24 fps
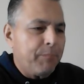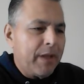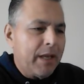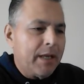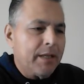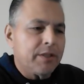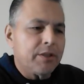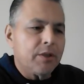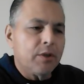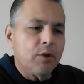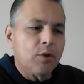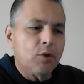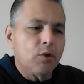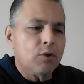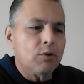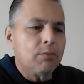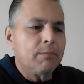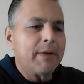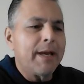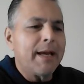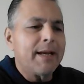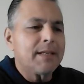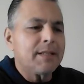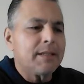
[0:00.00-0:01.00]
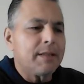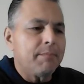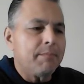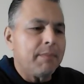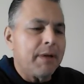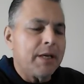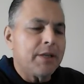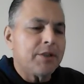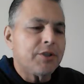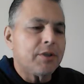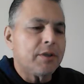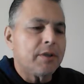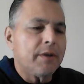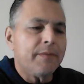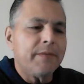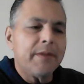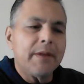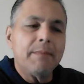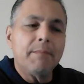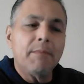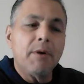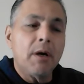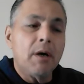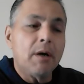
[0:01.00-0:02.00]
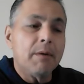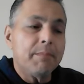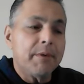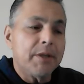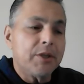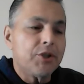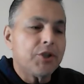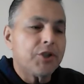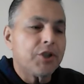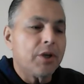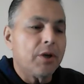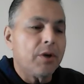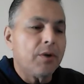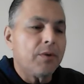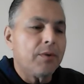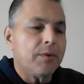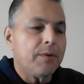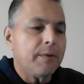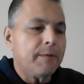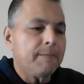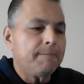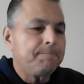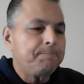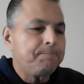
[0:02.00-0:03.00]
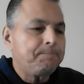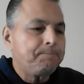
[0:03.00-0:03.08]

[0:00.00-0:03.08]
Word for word: and to whom has the measure of them all been shown?